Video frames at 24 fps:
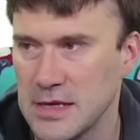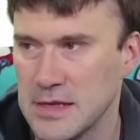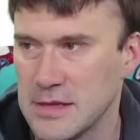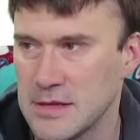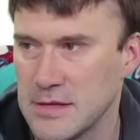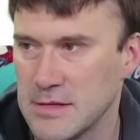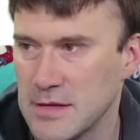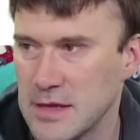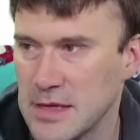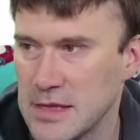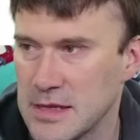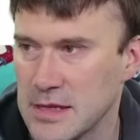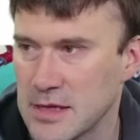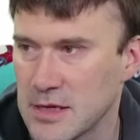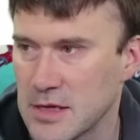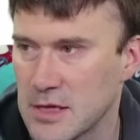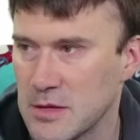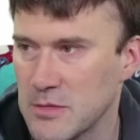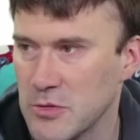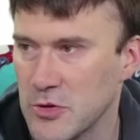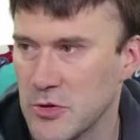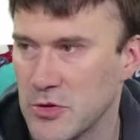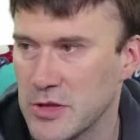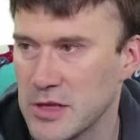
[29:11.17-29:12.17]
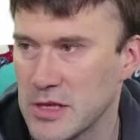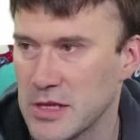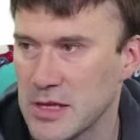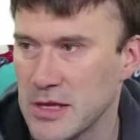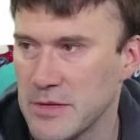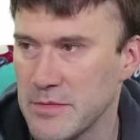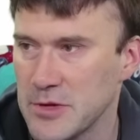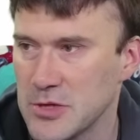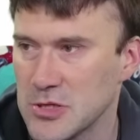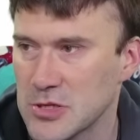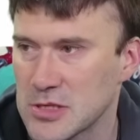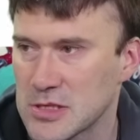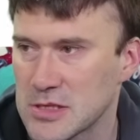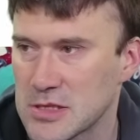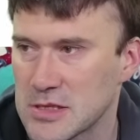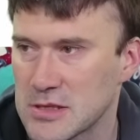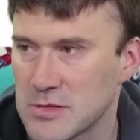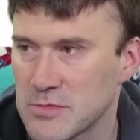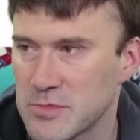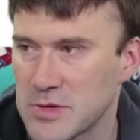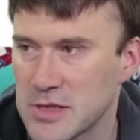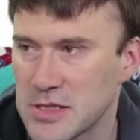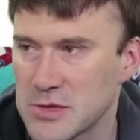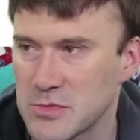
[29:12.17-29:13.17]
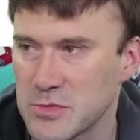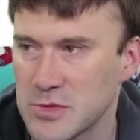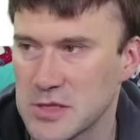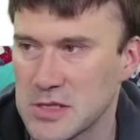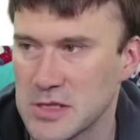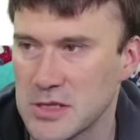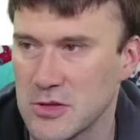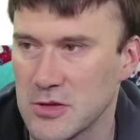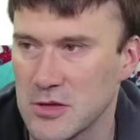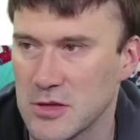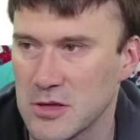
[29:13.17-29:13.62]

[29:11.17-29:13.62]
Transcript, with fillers: in in the community, and let me just, because we did